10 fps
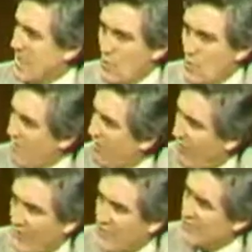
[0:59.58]
When
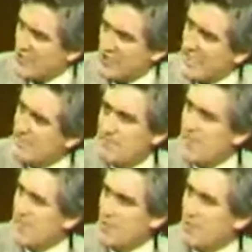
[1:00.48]
things seem
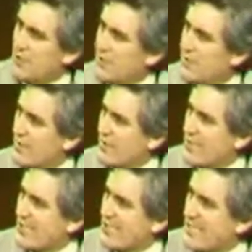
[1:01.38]
beyond you, there's
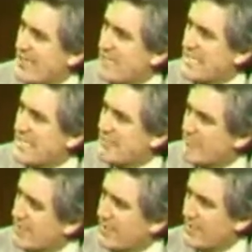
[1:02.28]
some
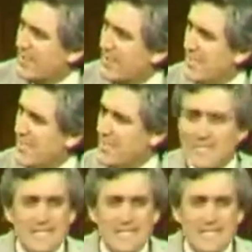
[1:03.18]
spirit that